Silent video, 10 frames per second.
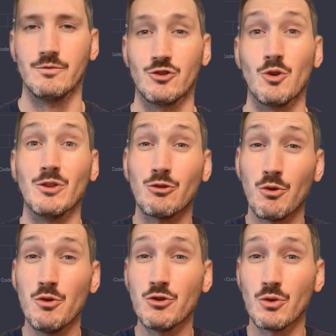So it's
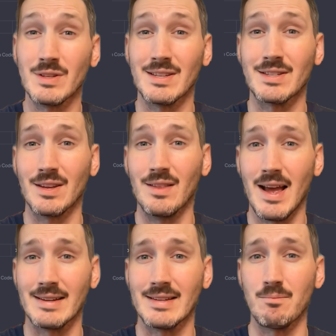crucial to
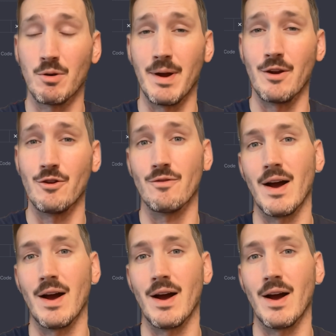select and prepare your